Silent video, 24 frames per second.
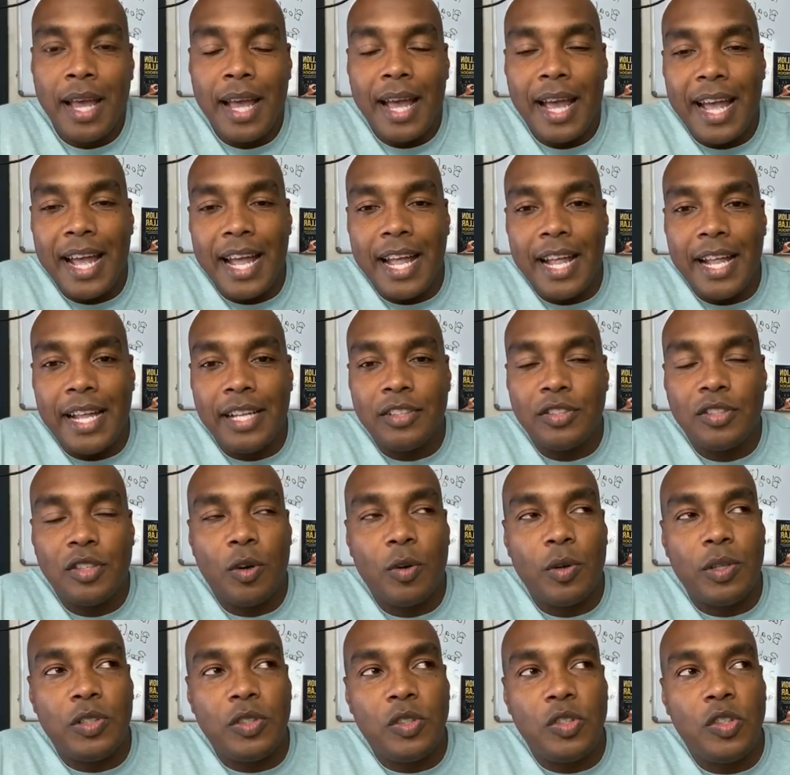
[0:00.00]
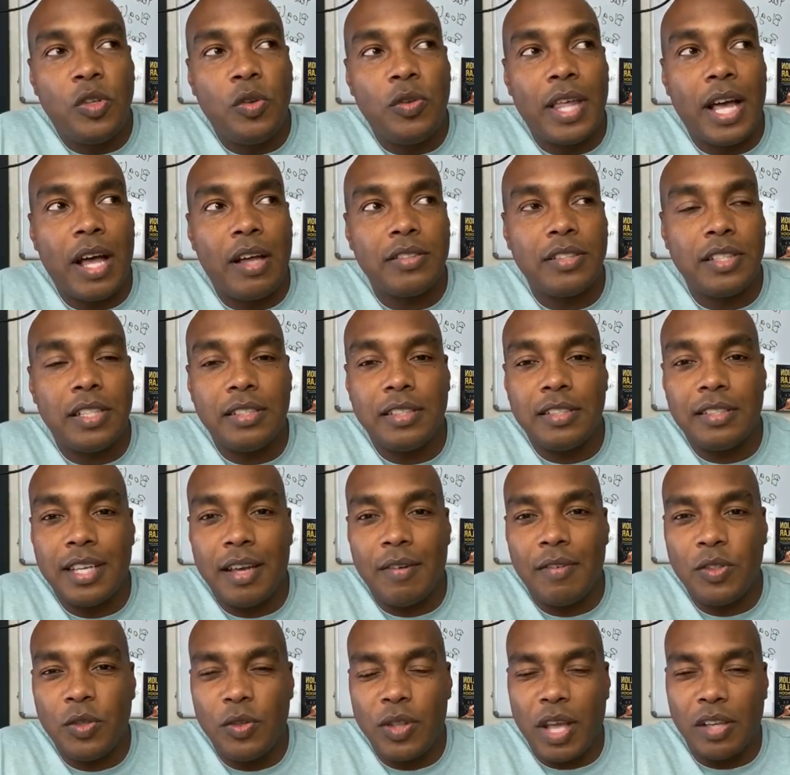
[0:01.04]
And so in 2007,
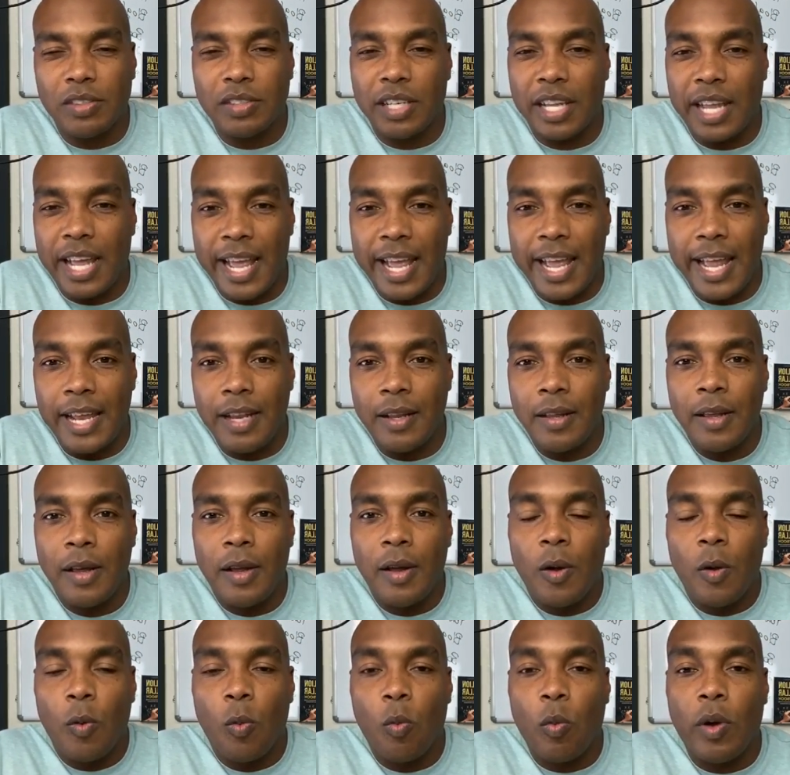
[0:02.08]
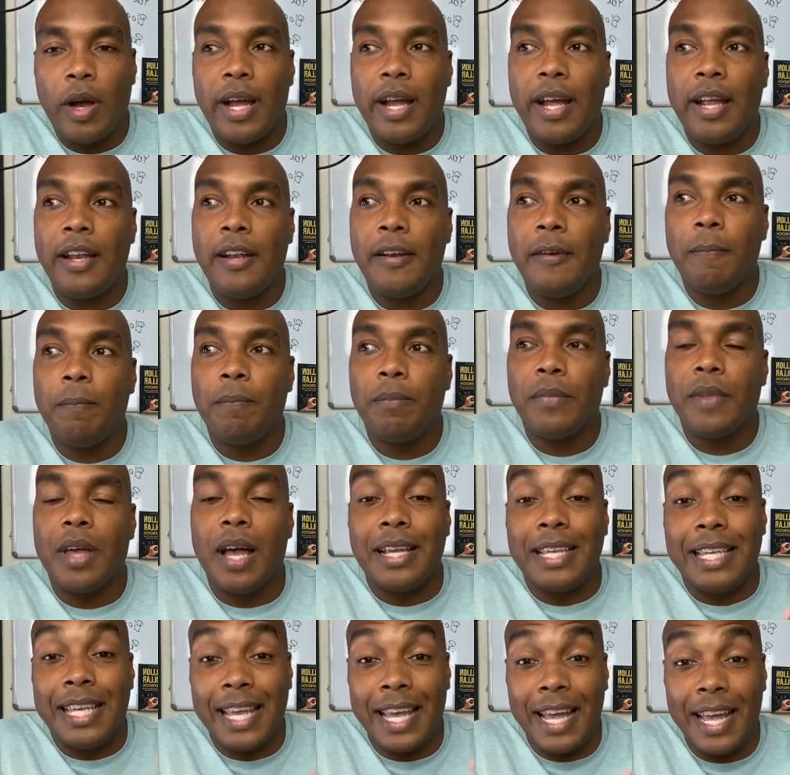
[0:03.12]
2008, when
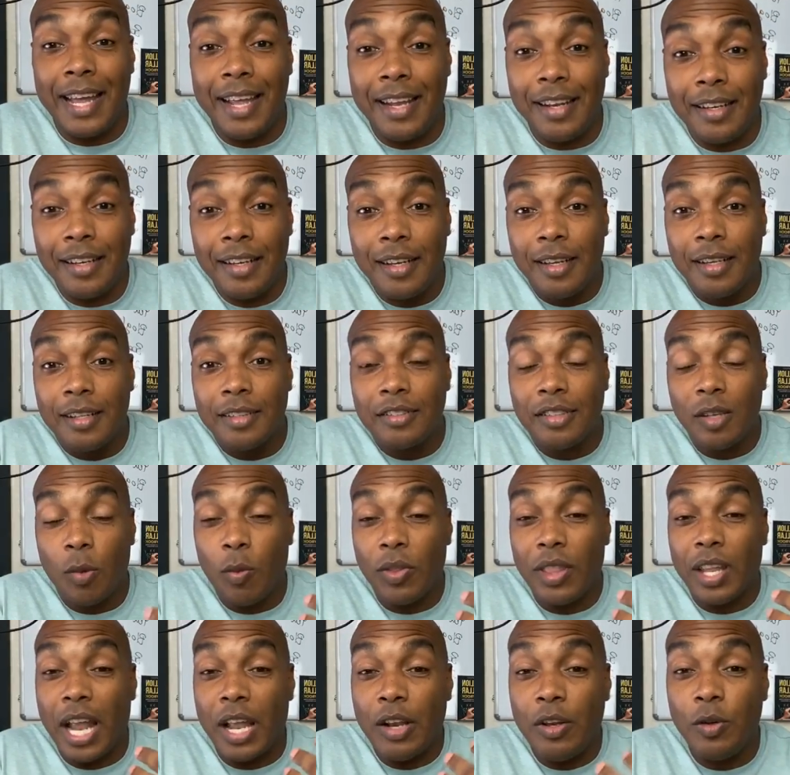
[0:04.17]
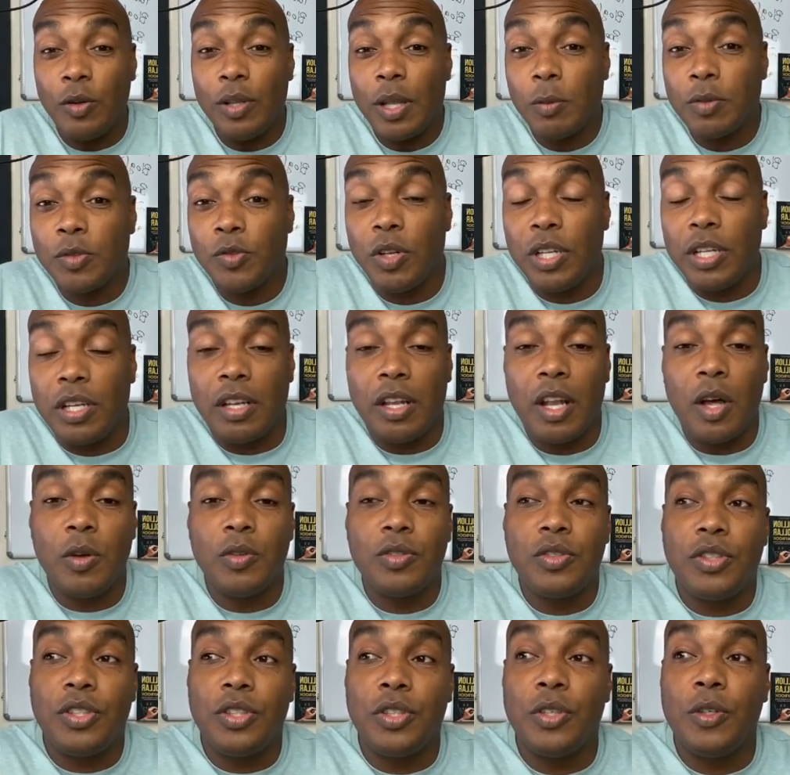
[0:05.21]
again, someone that I knew that was really close
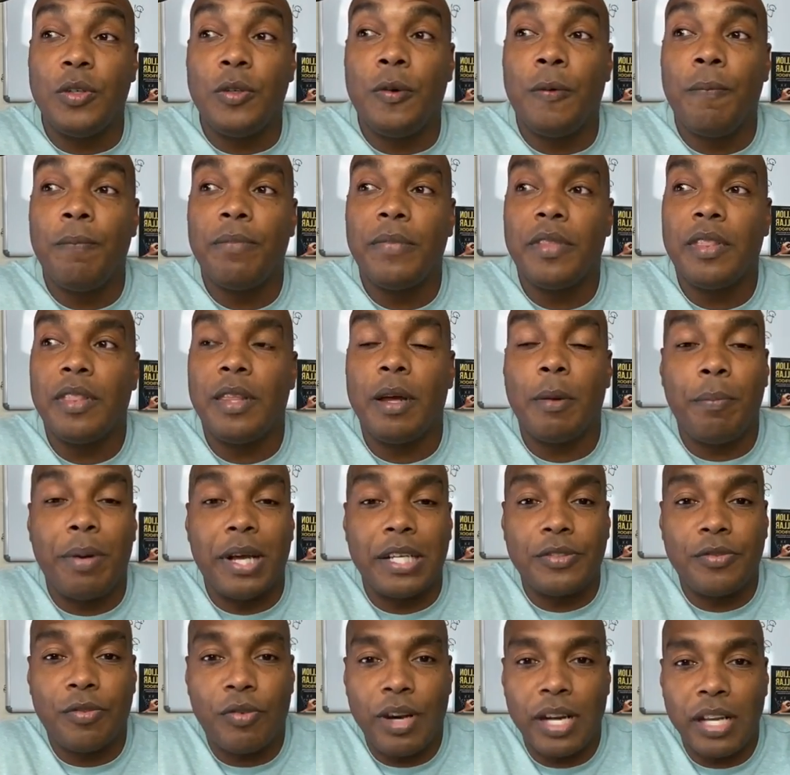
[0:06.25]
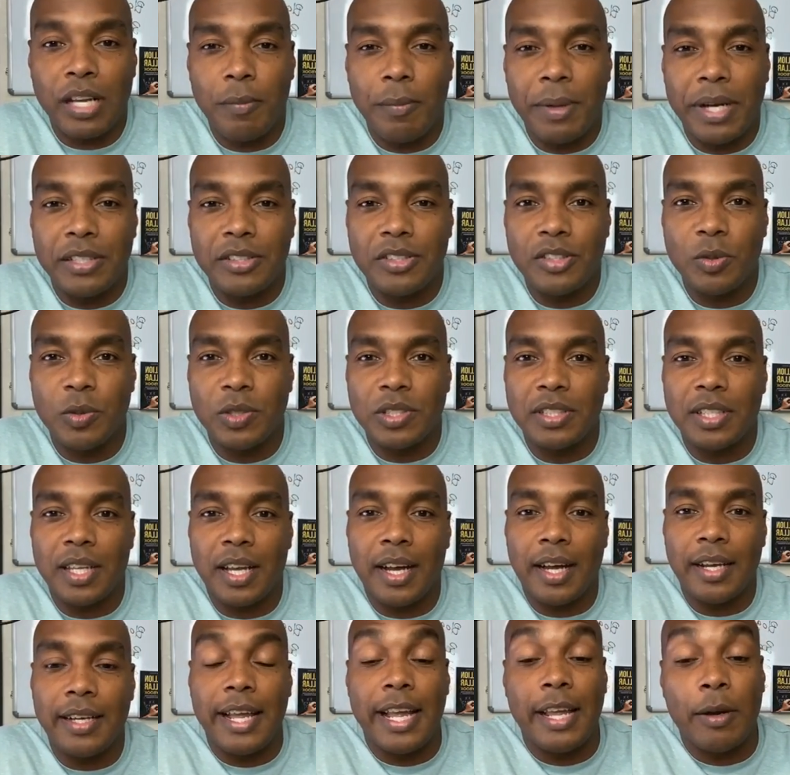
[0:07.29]
to their best friend committed
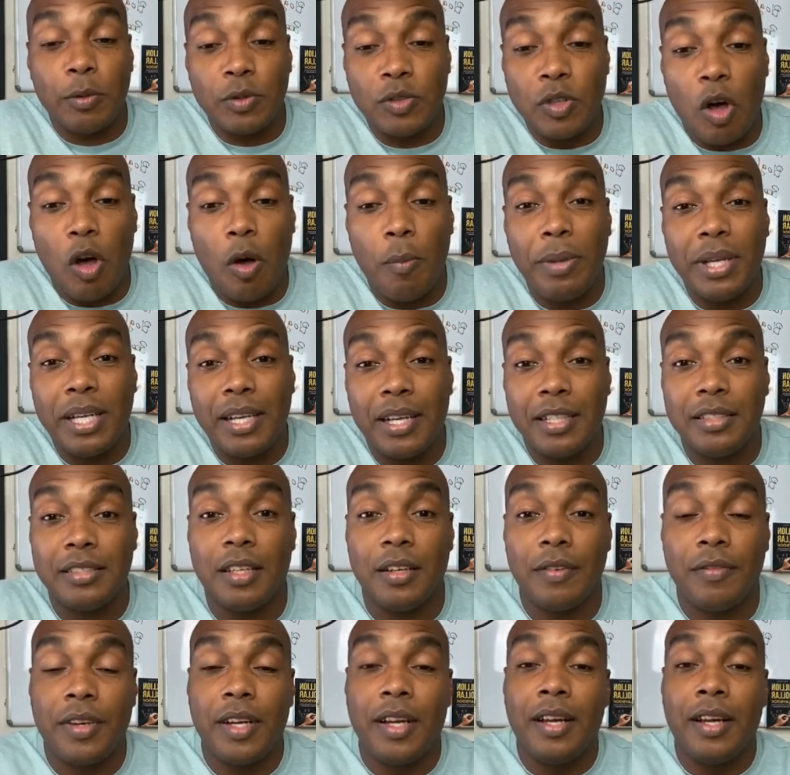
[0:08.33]
suicide, and it was all because of